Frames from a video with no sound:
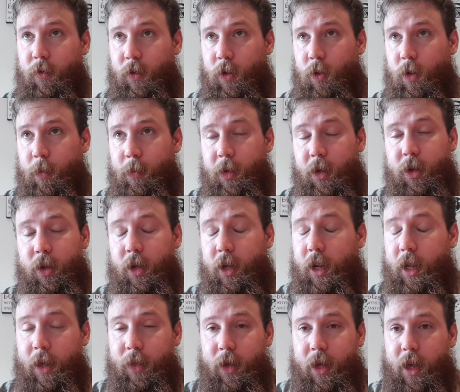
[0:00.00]
of equipment, you can
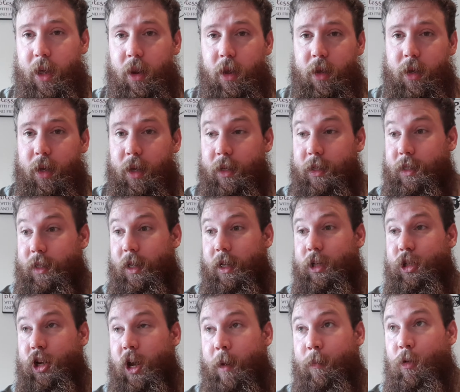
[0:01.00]
either get a
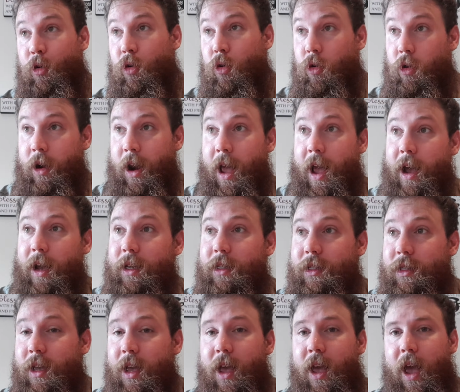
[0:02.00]
sledgehammer or an
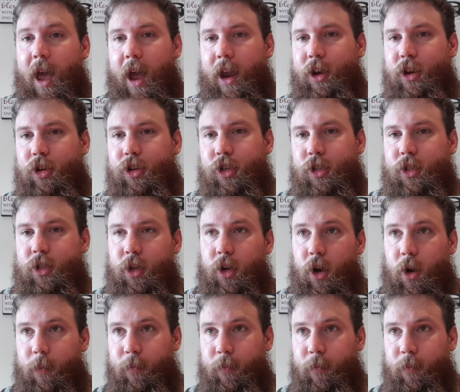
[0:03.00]
axe, and you just,